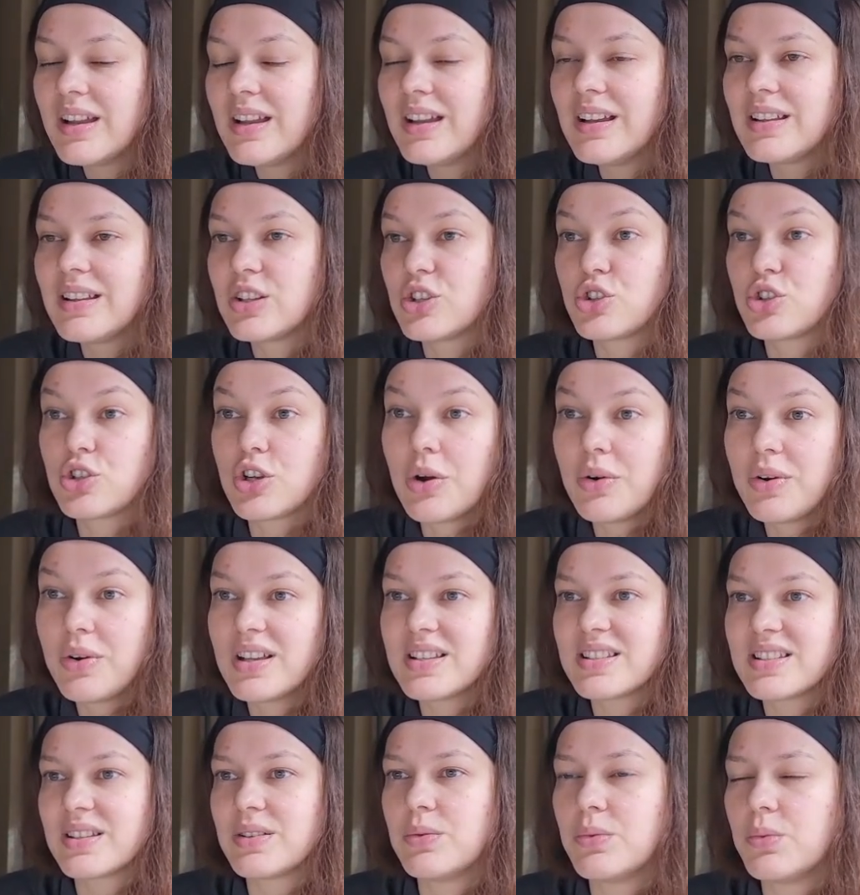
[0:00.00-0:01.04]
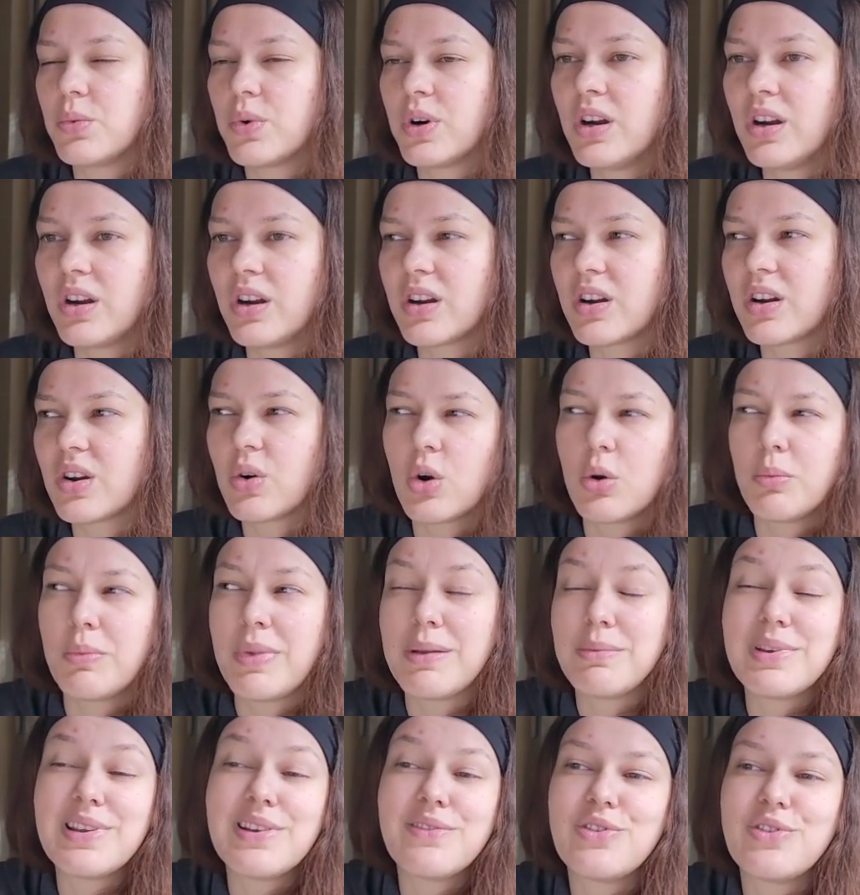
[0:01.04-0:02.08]
the show doesn't work. Or
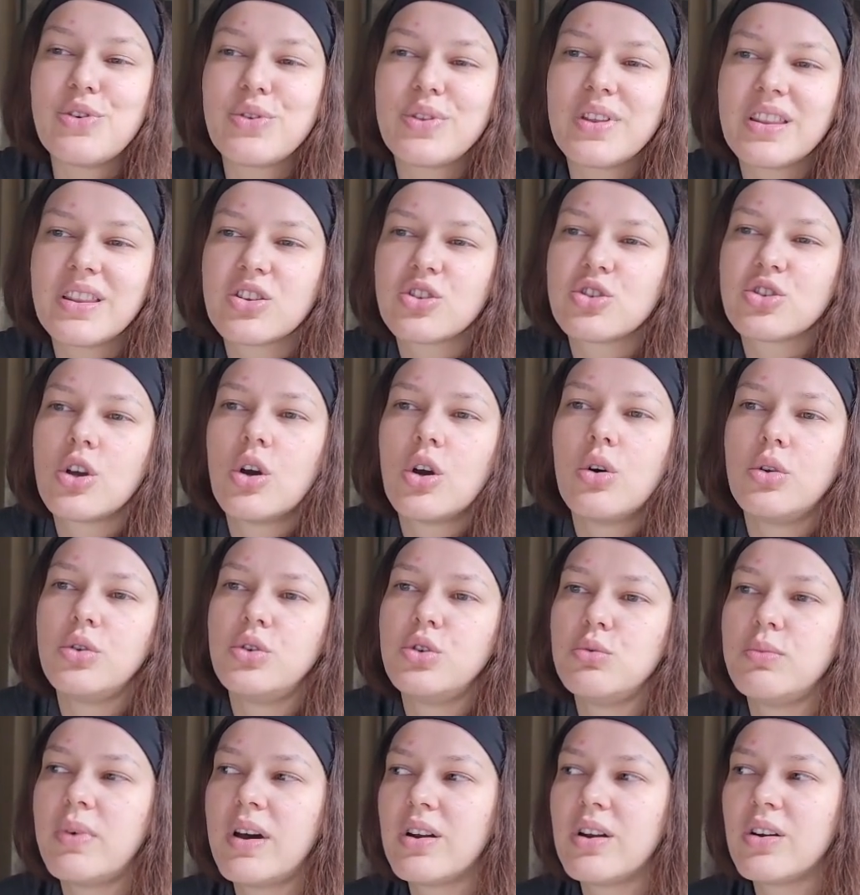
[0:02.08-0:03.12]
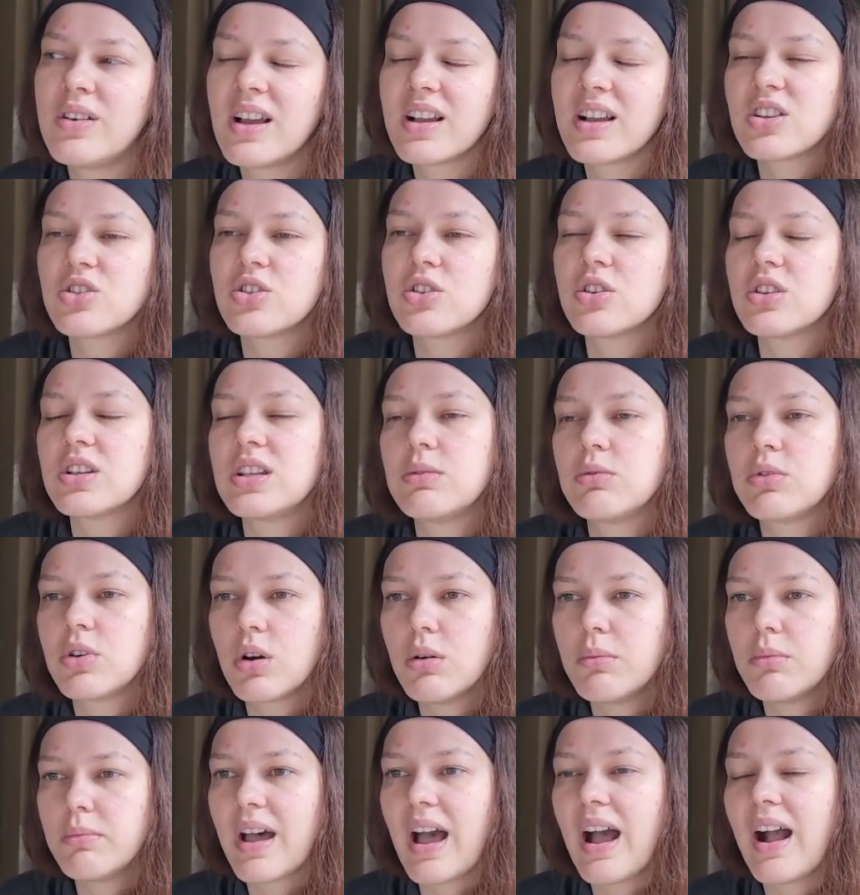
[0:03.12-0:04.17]
maybe if you think the show will do better next year, keep
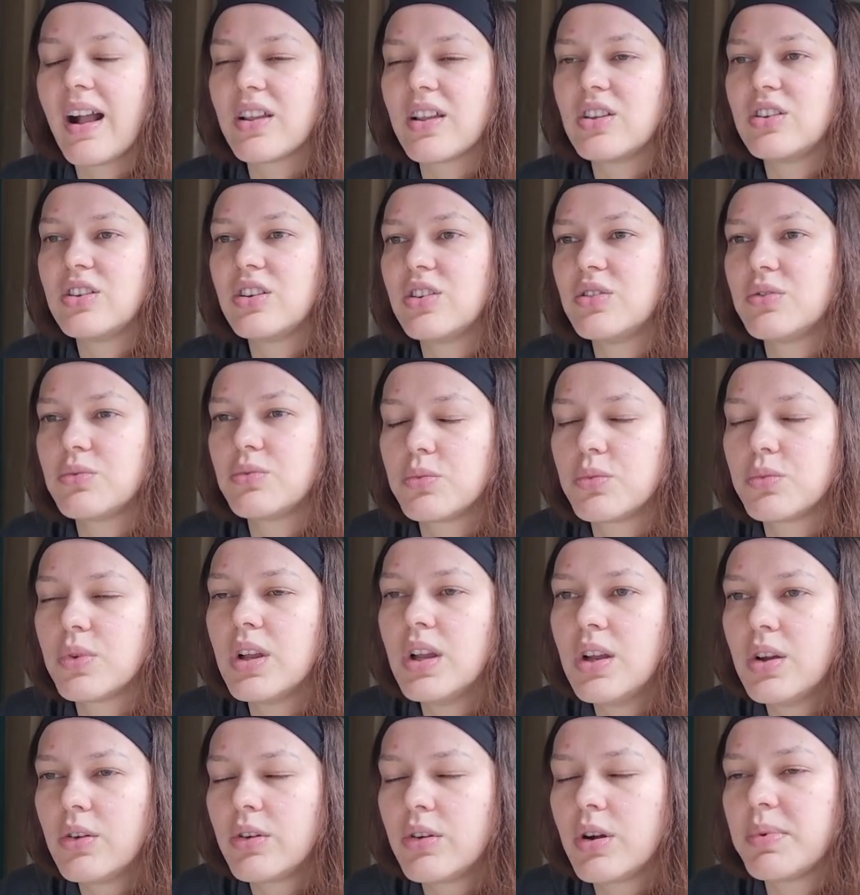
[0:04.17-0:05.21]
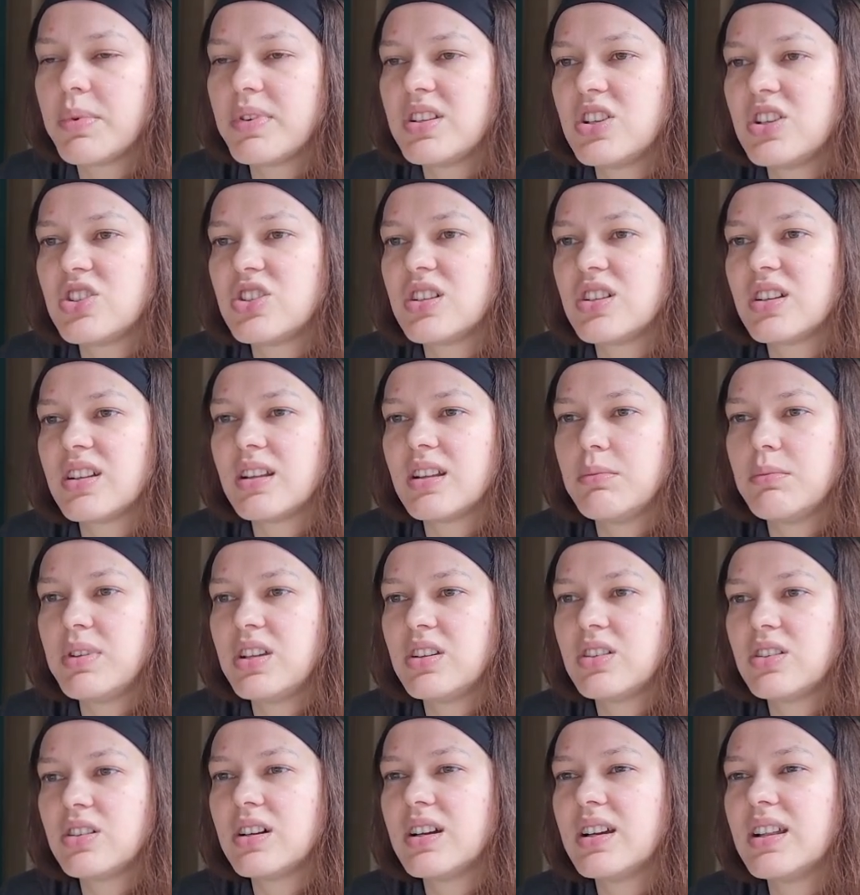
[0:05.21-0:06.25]
going back. You know, repetition can be
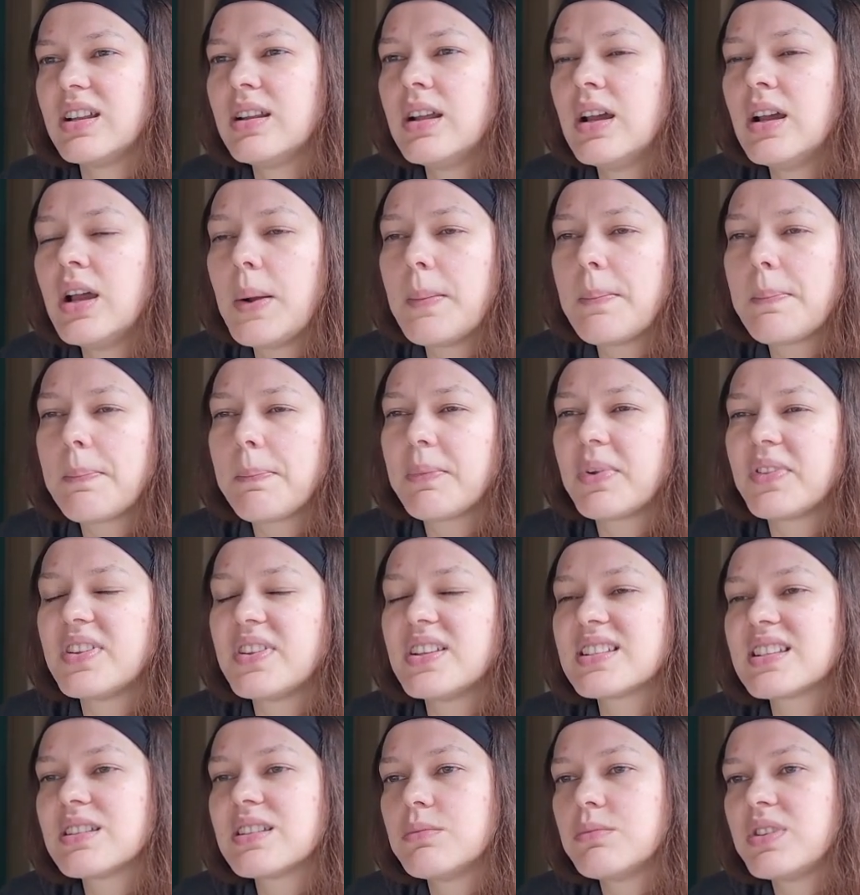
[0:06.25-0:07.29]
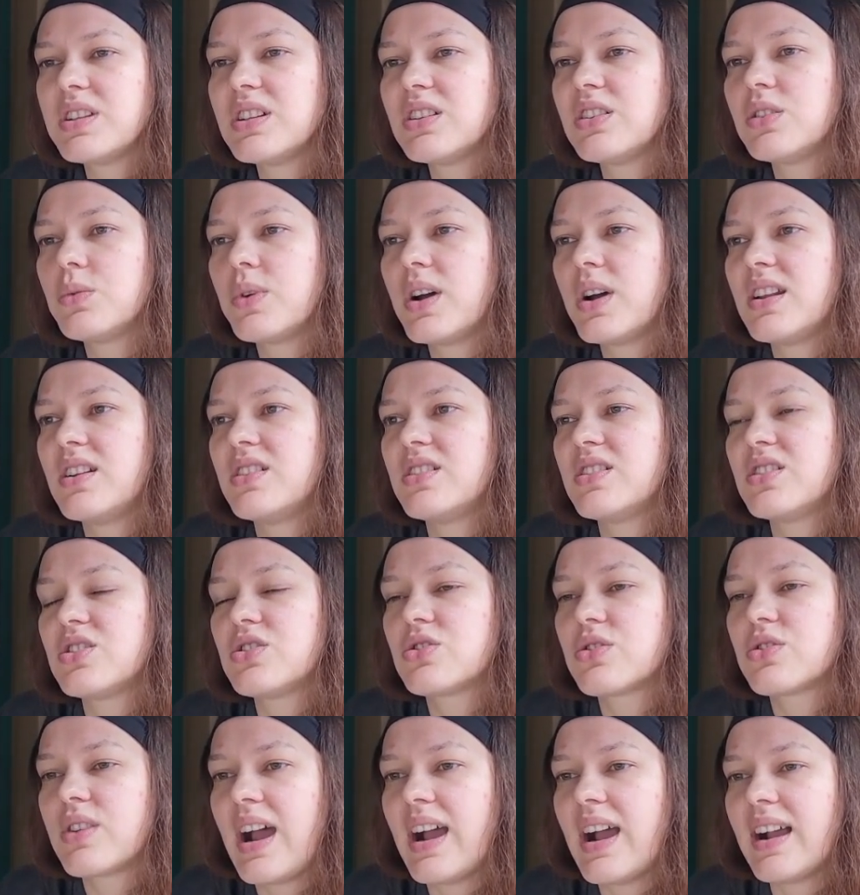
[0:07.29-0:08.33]
good, but this can be a good way to just
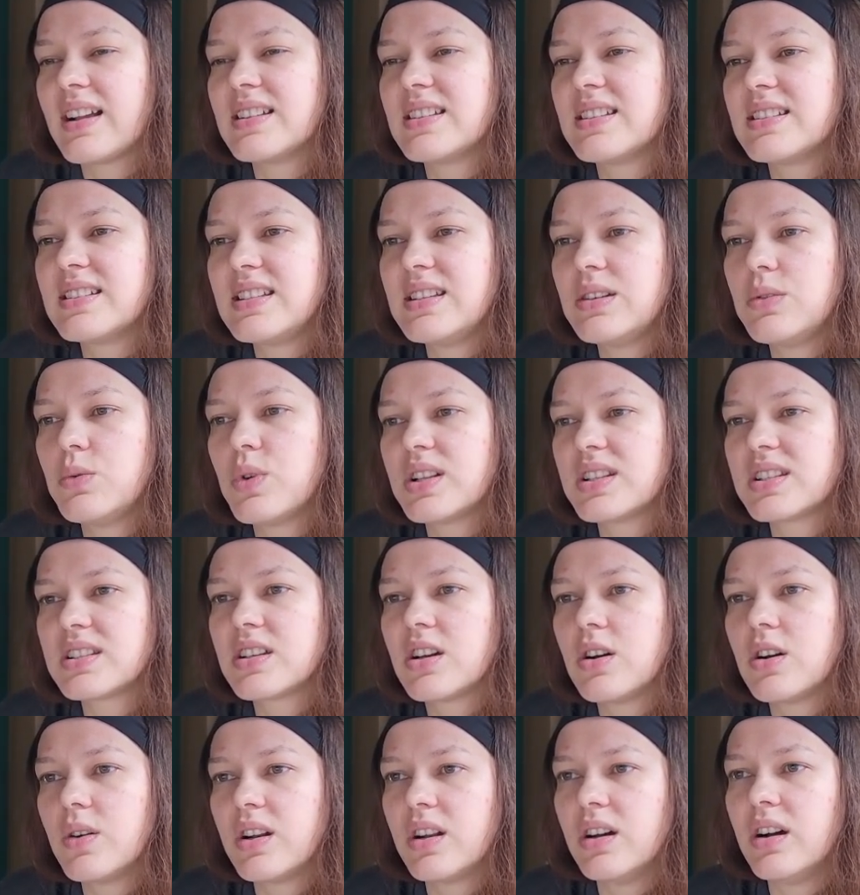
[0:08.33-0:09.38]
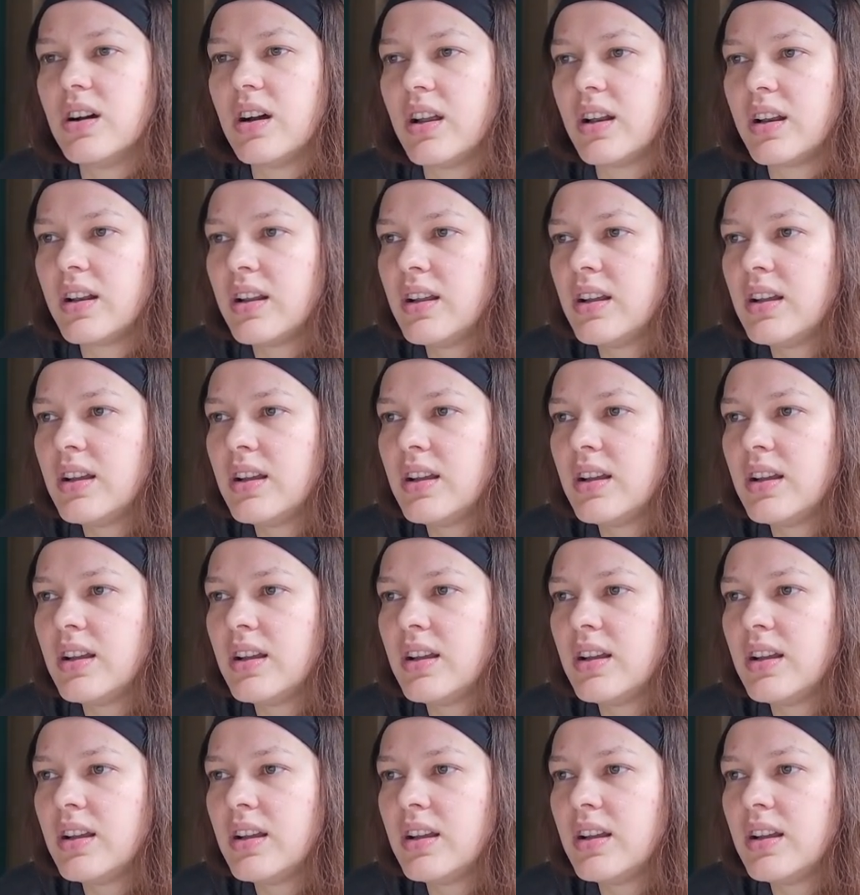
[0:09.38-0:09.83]
track and see what's going on.